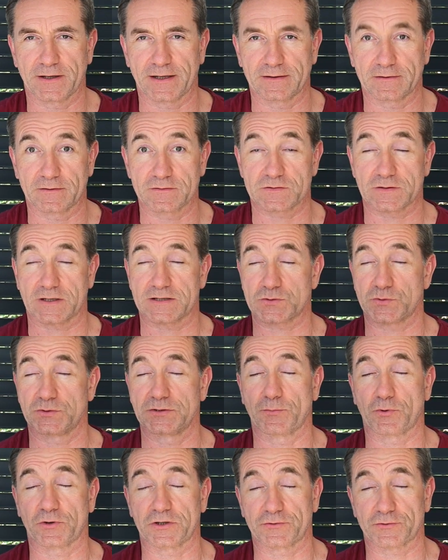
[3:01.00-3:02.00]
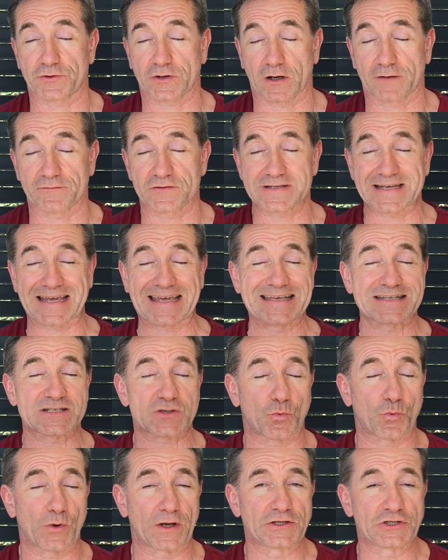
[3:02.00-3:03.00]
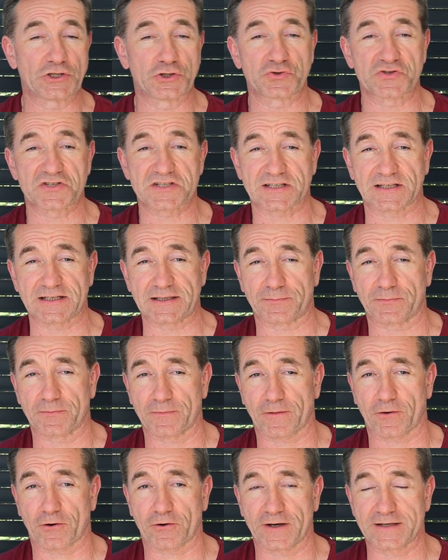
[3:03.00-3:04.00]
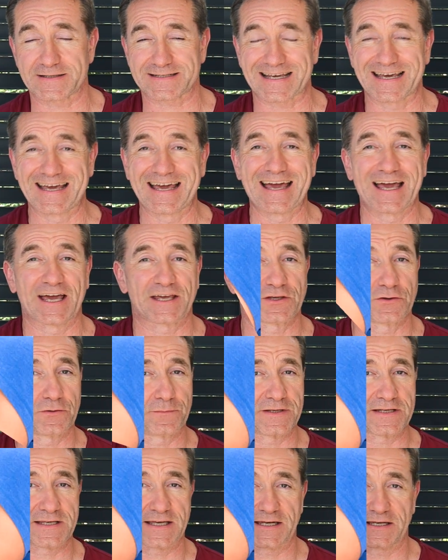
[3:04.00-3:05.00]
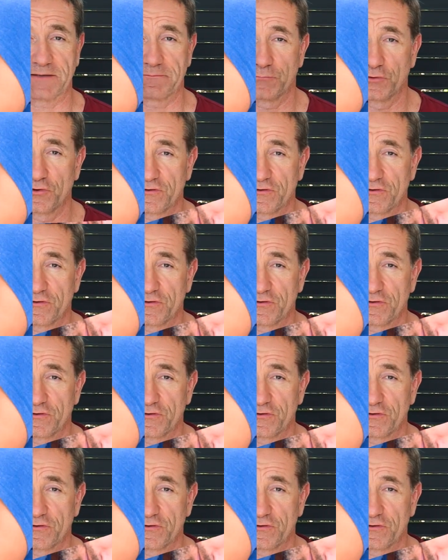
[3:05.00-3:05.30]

night, because that's when the body recovers, is when you sleep, all right? You want to be getting